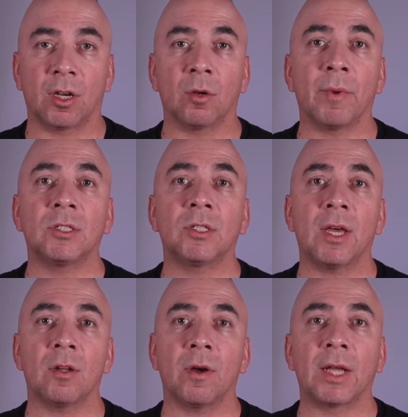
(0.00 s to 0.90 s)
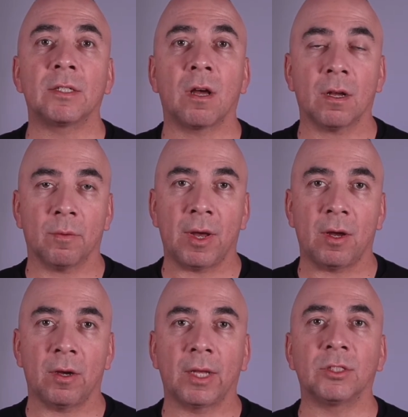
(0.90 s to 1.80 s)
and on my channel I talk
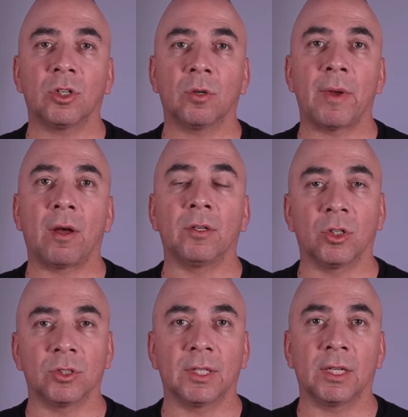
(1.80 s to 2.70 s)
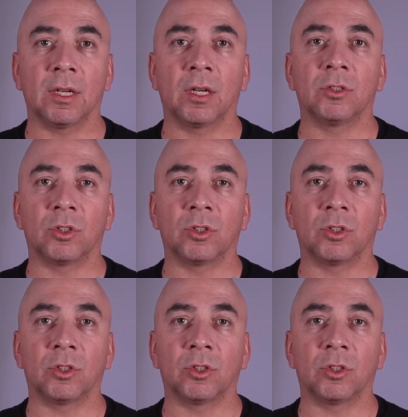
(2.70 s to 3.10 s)
about and share about nursing,